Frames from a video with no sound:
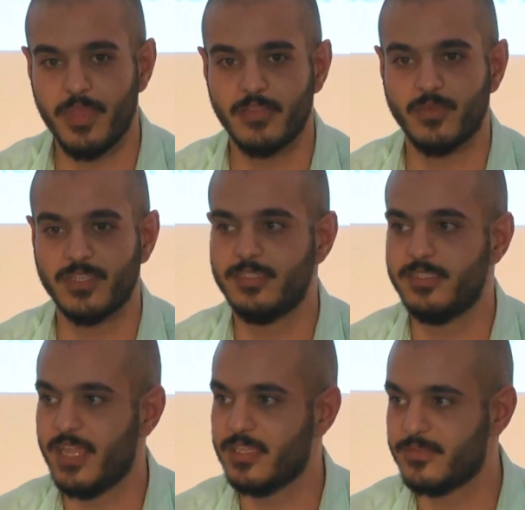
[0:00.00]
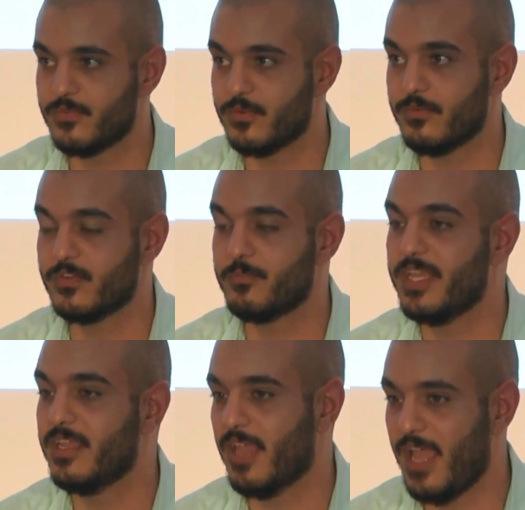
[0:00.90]
that's what stands for
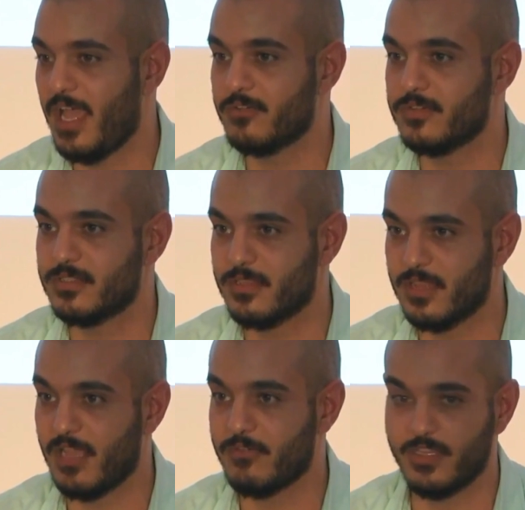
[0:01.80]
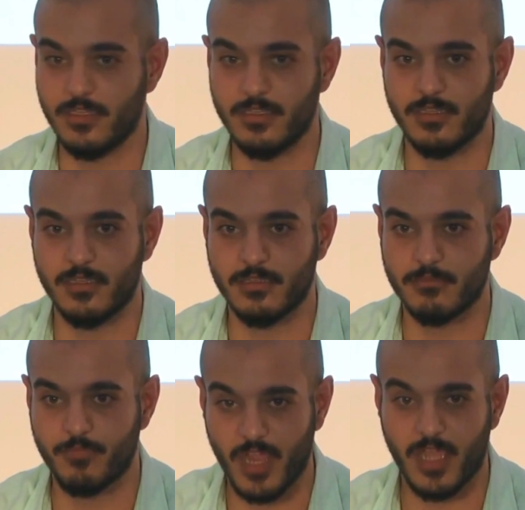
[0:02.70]
being out loud and
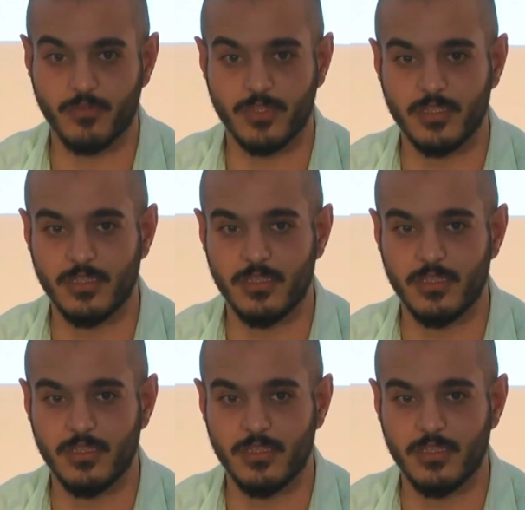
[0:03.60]
proud.